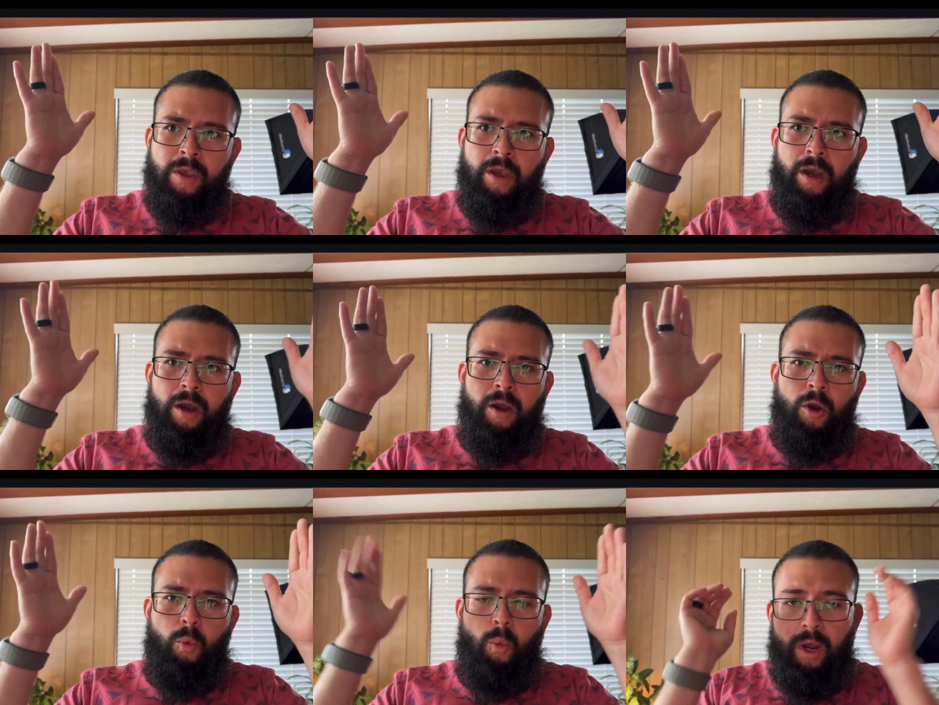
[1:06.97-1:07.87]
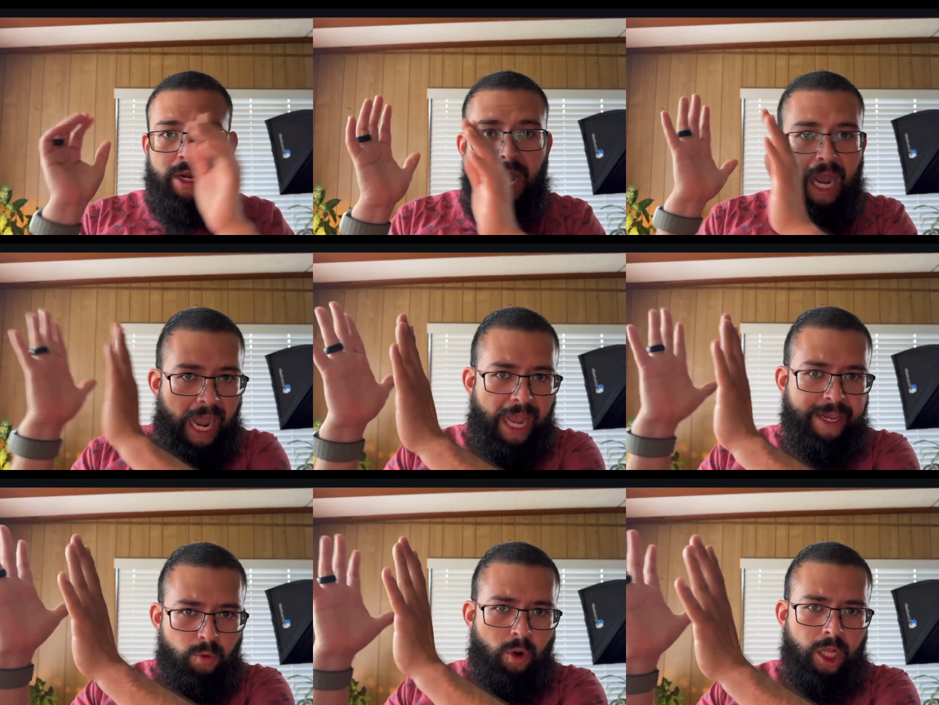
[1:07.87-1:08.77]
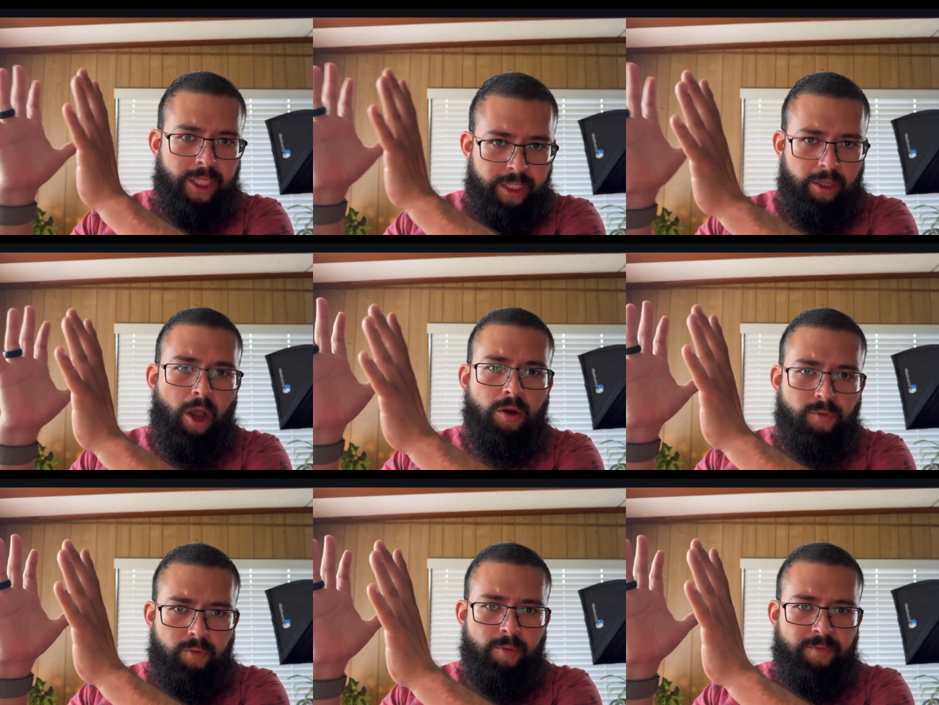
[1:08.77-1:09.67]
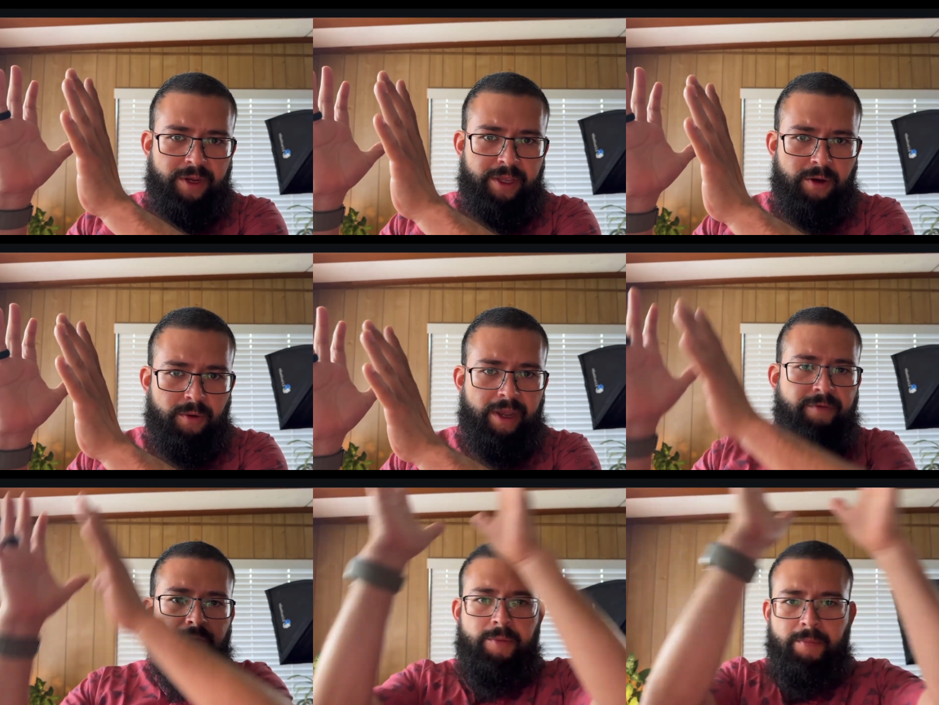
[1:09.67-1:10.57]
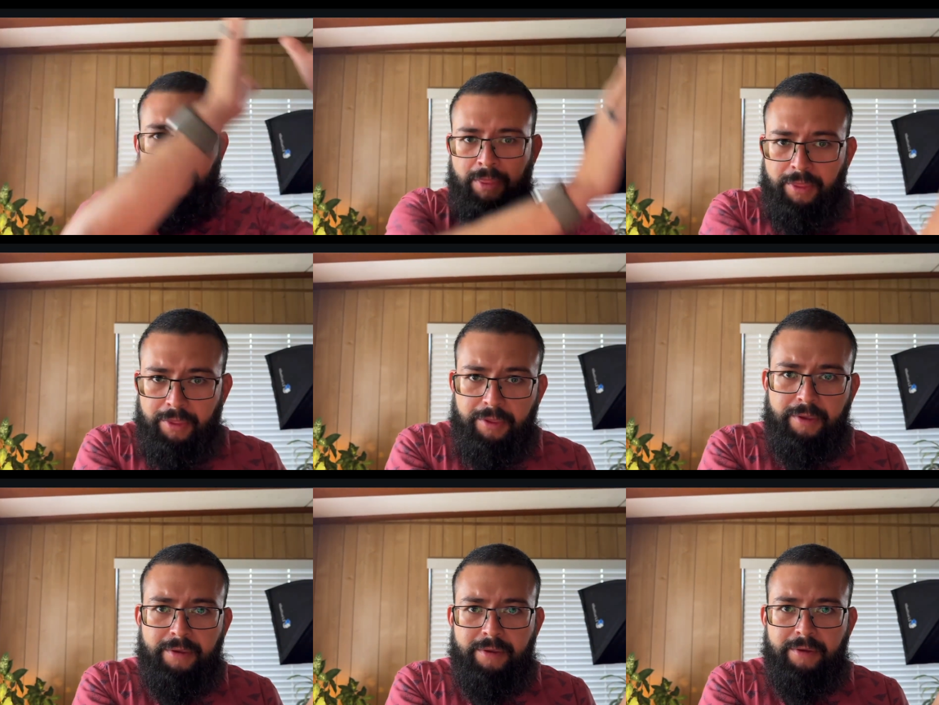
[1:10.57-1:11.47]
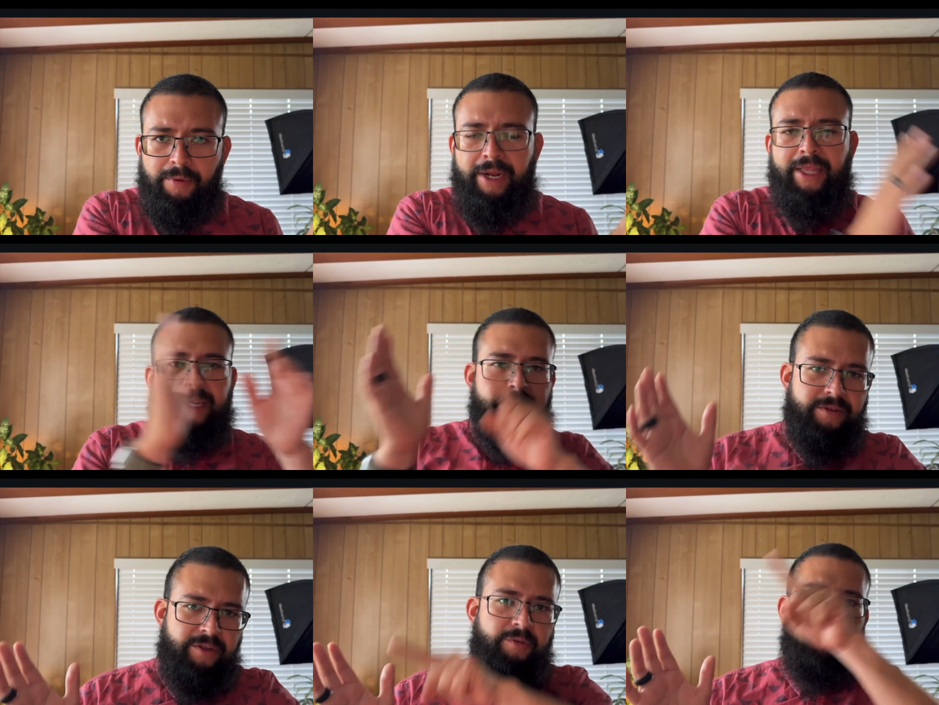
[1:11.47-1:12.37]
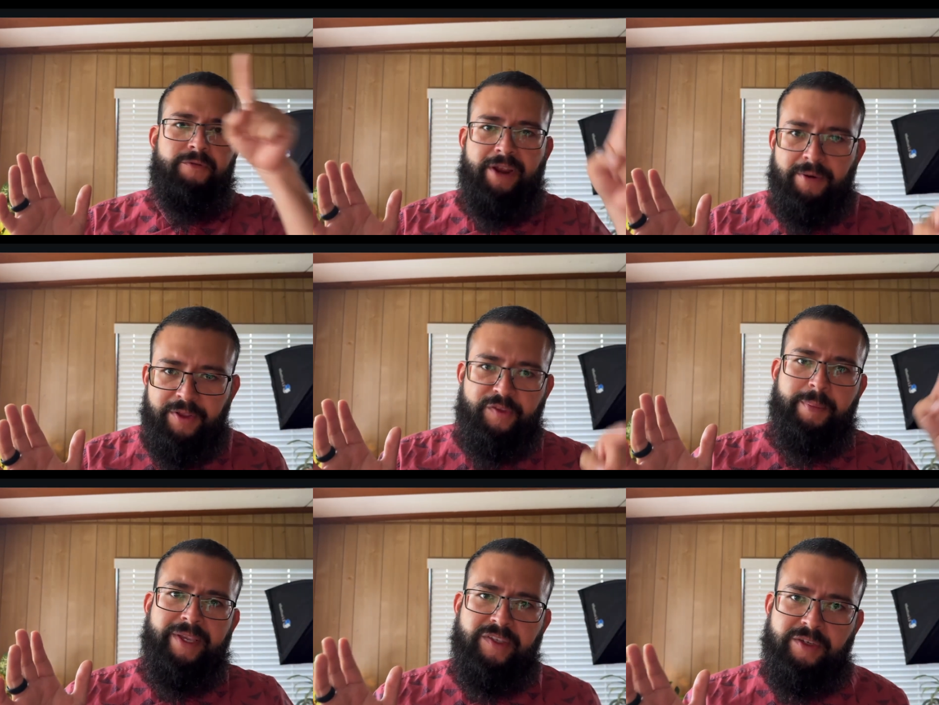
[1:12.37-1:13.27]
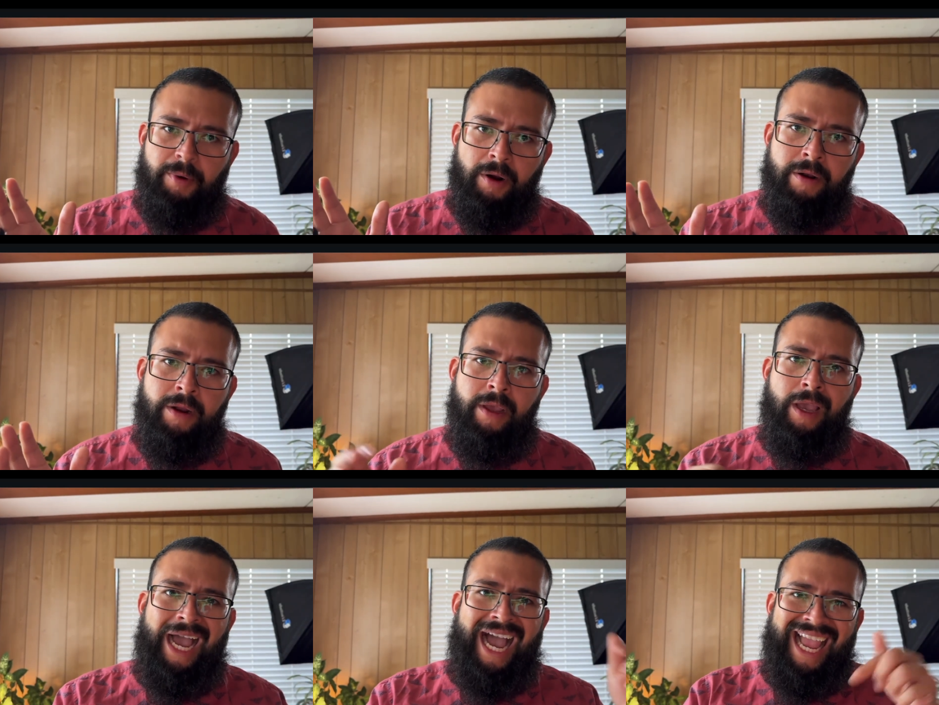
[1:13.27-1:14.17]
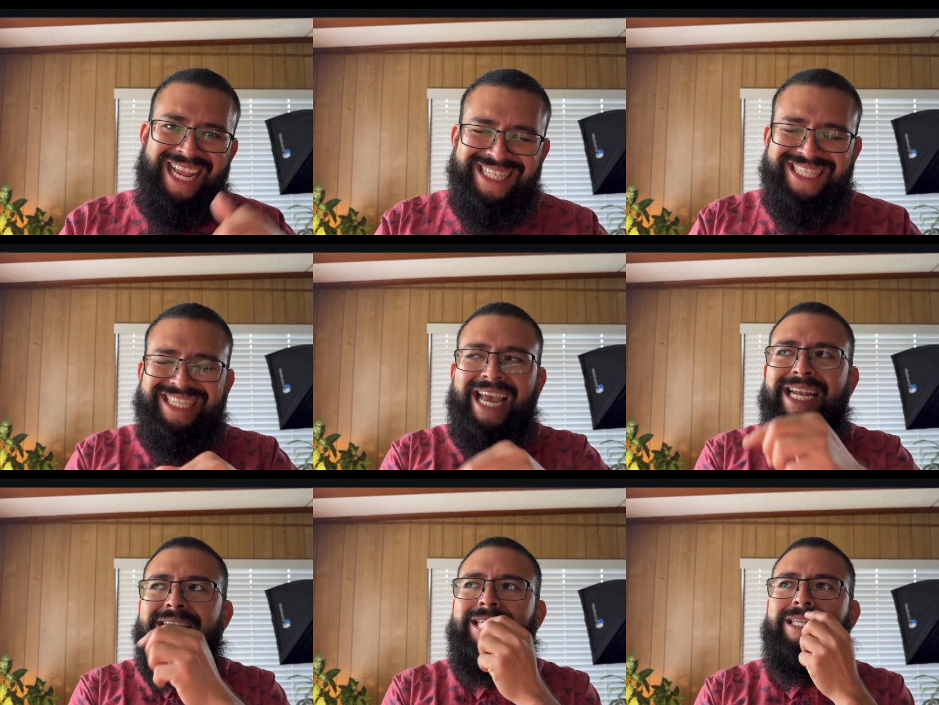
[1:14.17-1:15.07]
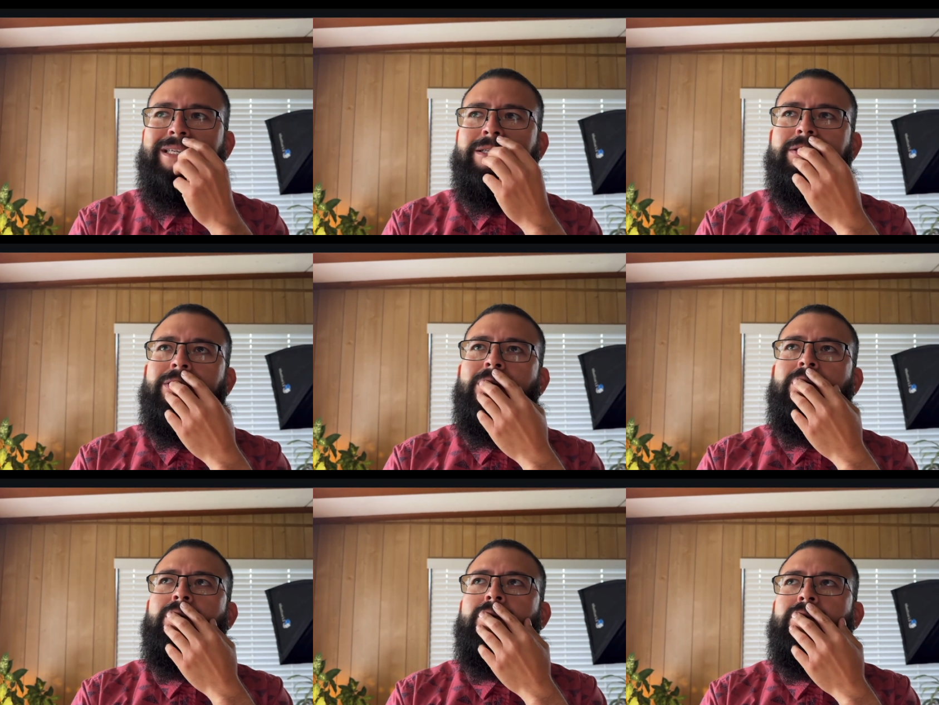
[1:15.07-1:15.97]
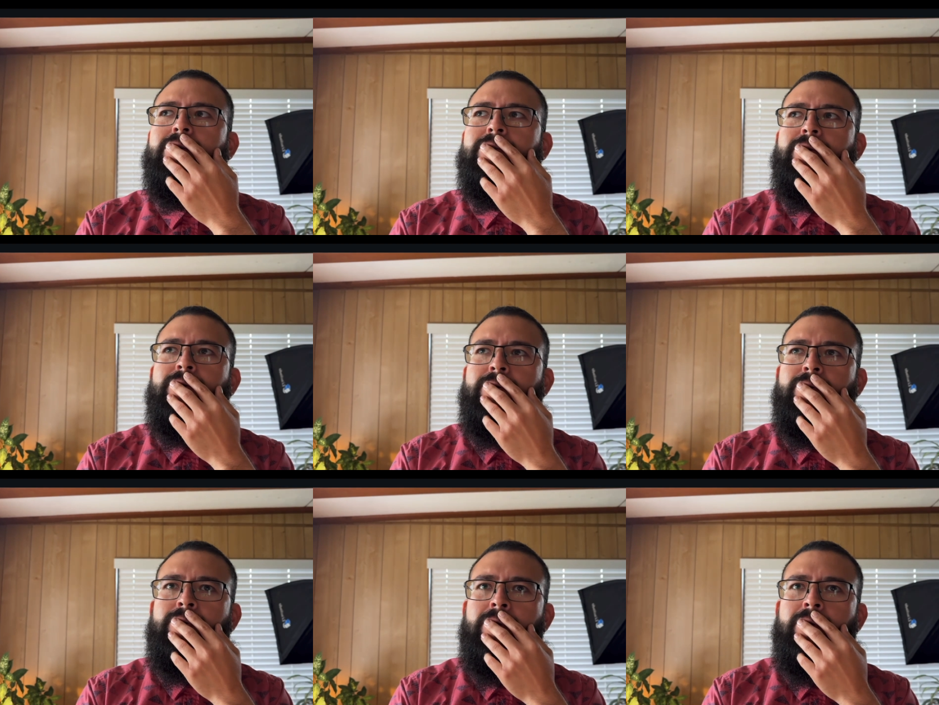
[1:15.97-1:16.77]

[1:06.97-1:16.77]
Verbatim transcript: uh, one high quality long form video every month, right? Like, you know, very spaced apart. I instead need to go to